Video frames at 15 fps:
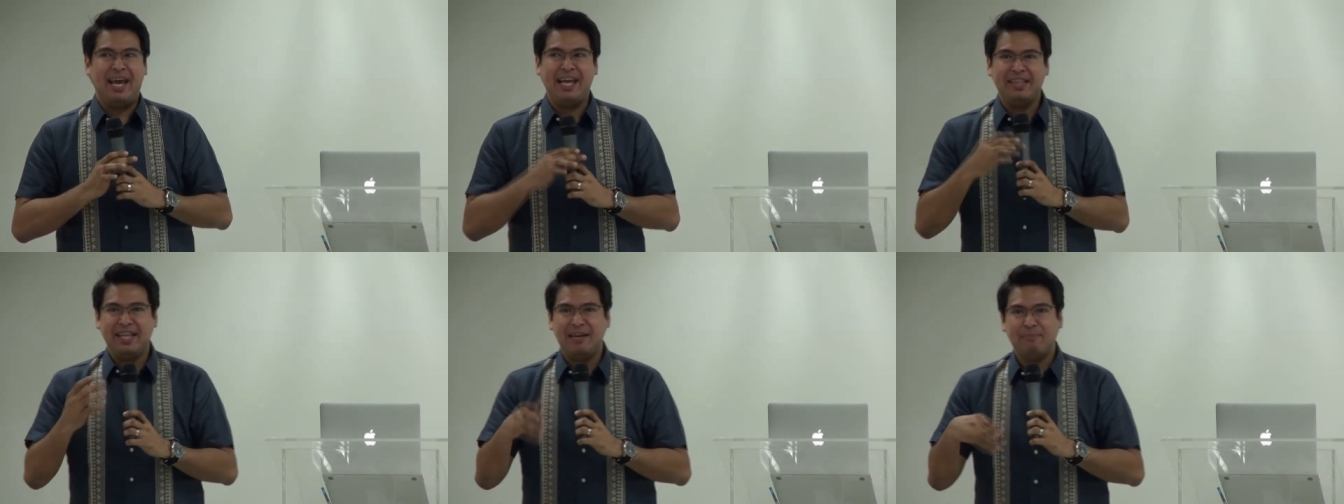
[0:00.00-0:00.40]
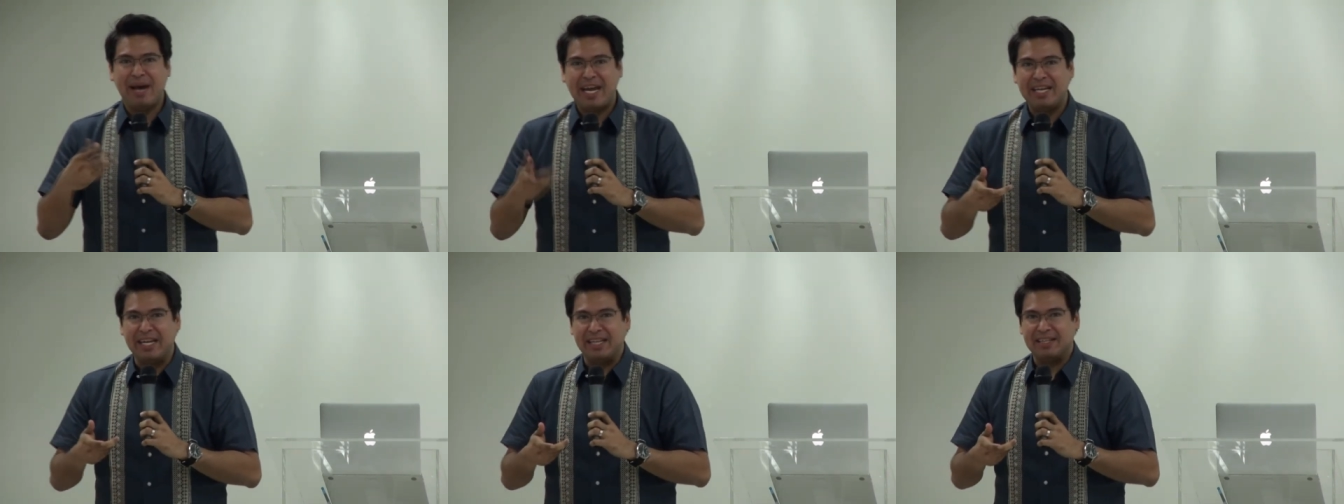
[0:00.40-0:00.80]
And they
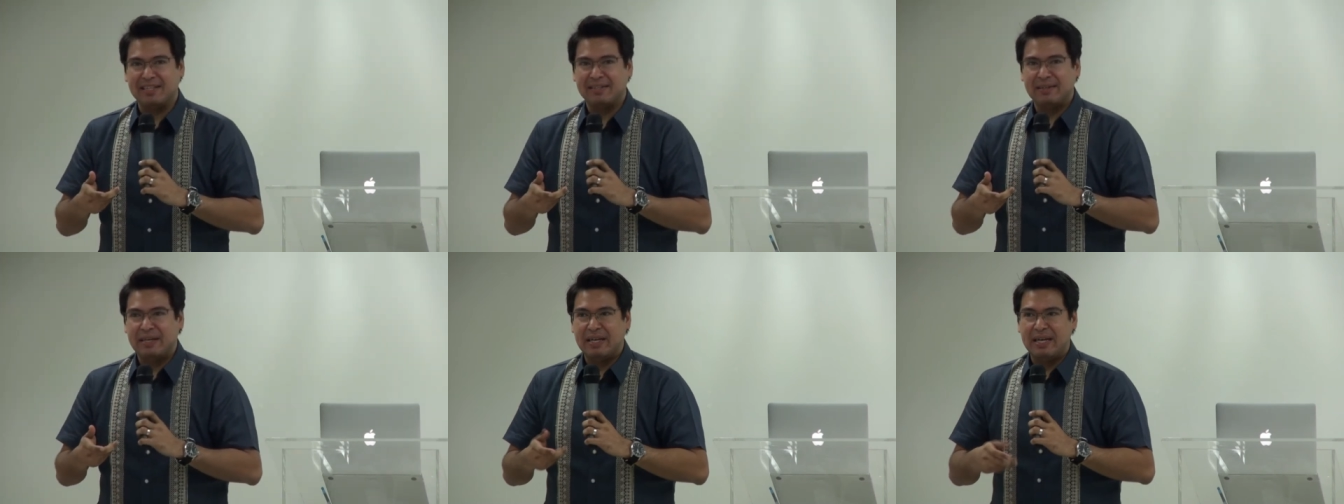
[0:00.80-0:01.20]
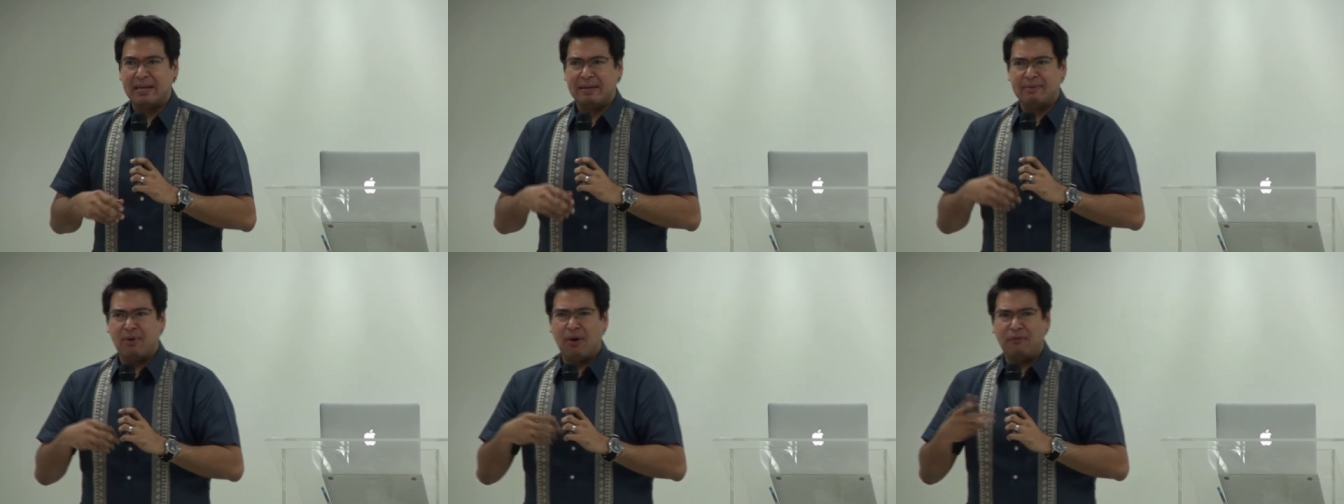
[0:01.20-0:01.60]
mine it.
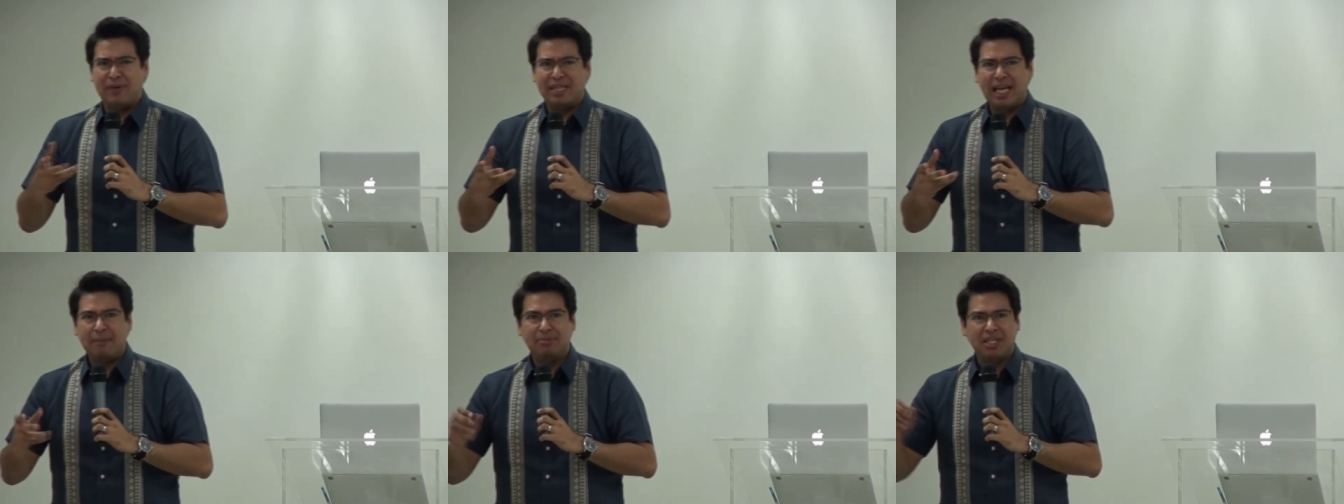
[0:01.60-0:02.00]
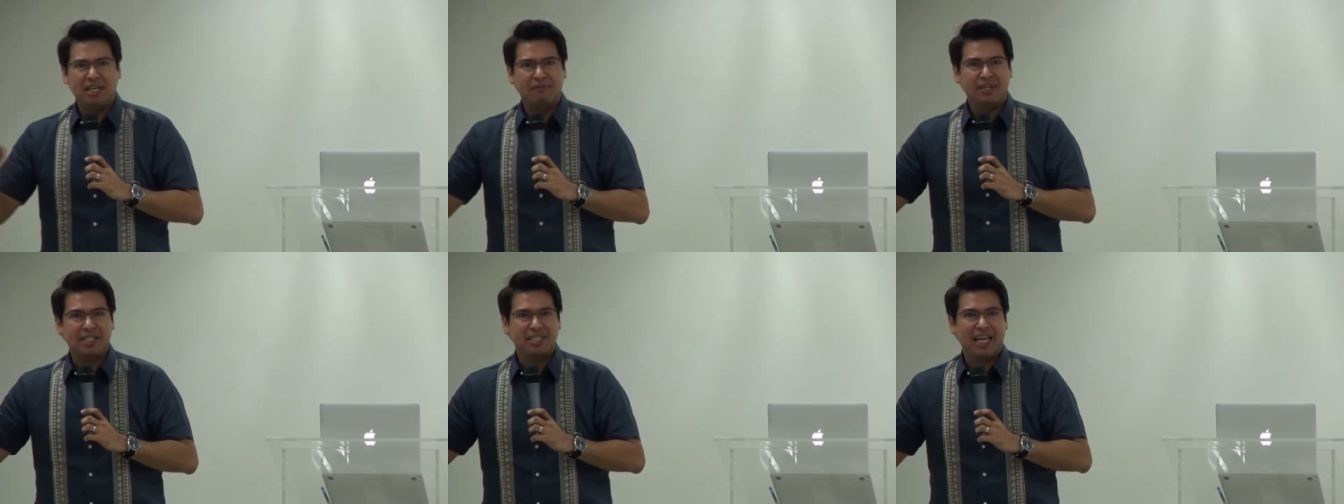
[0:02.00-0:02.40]
Oftentimes,
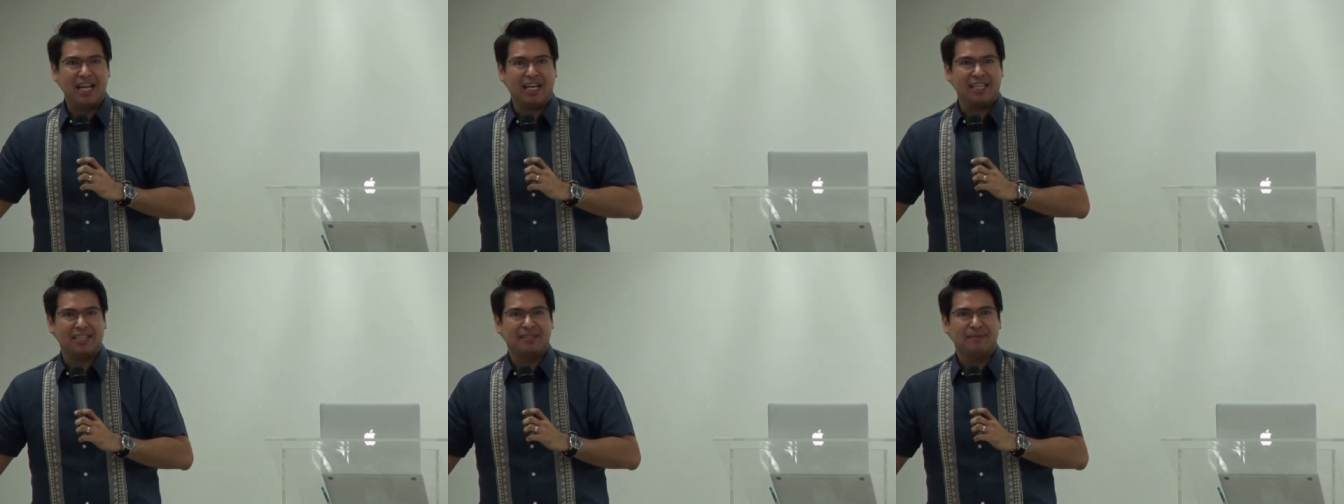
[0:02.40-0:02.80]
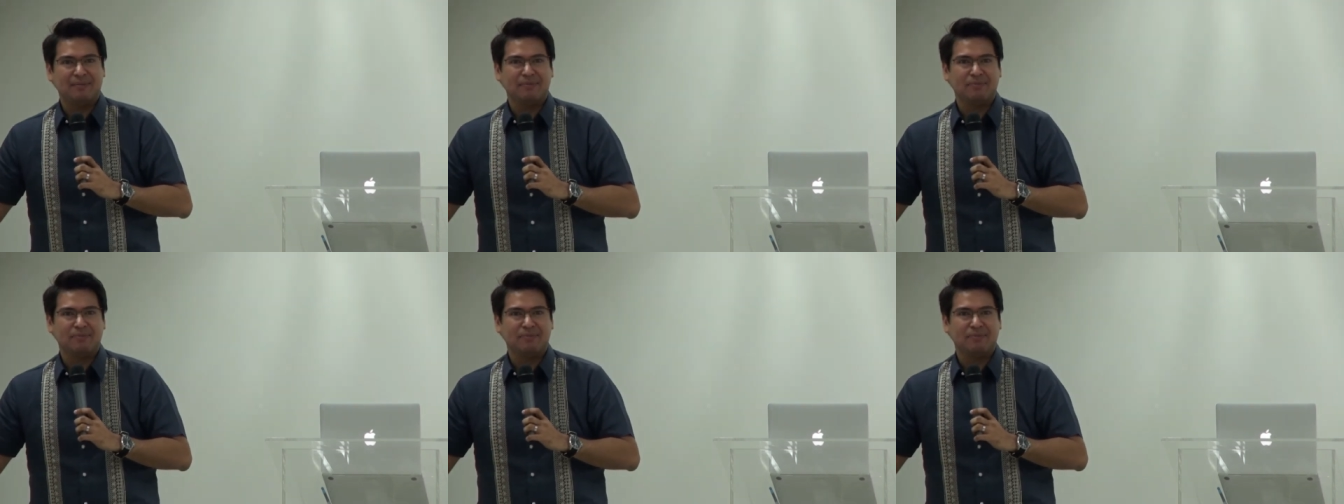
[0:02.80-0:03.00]
they even sell it.